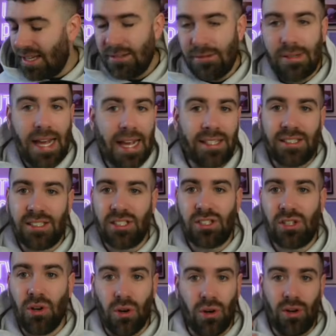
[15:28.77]
needs to
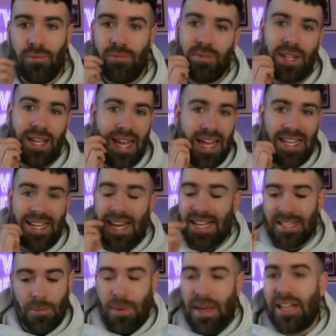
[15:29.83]
score. It's
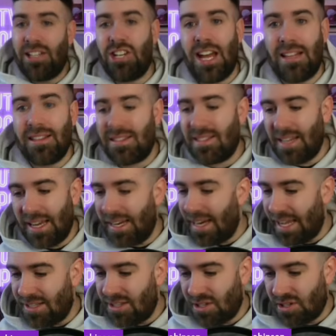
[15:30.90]
a big chance. He
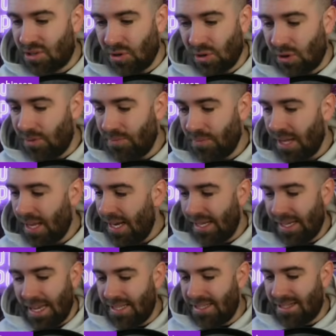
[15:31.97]
needs to score. He
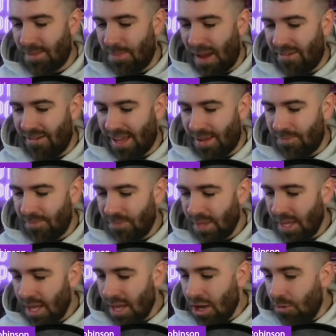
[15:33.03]
needs to bury it.
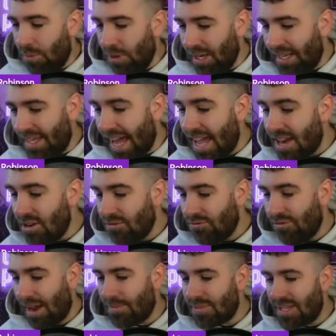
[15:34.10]
But again,
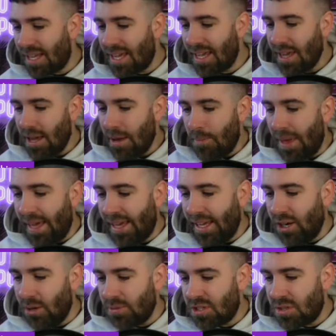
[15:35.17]
Ramsey picking
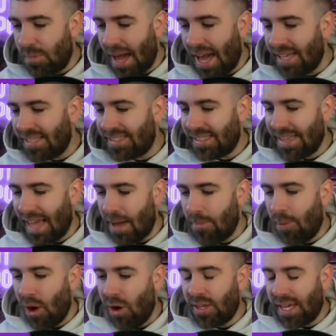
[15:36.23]
up space in that
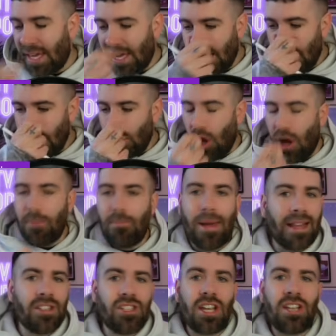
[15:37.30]
pocket. Not a
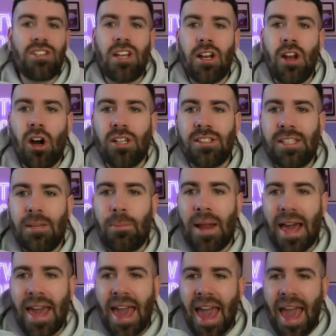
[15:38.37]
Manchester United
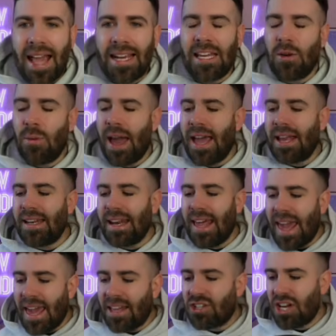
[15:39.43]
player anywhere
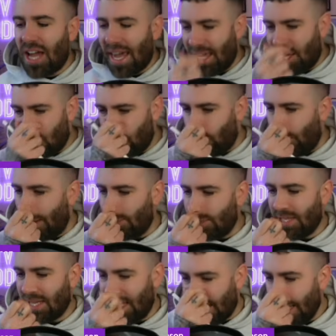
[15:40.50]
near Jacob
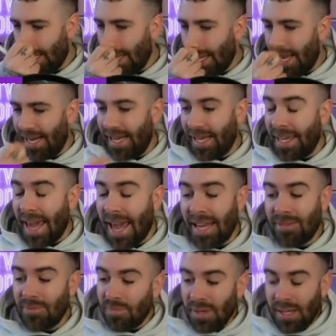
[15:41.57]
Ramsey. And
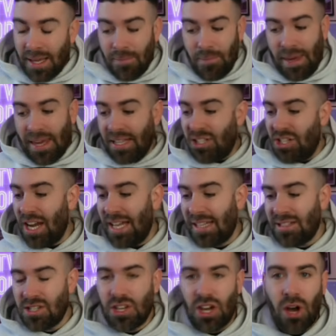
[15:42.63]
again, big
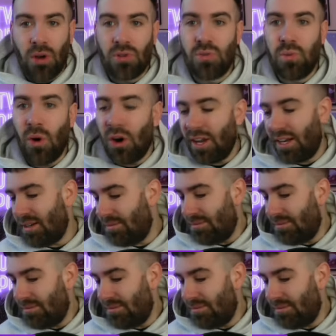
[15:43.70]
chance, goes wide,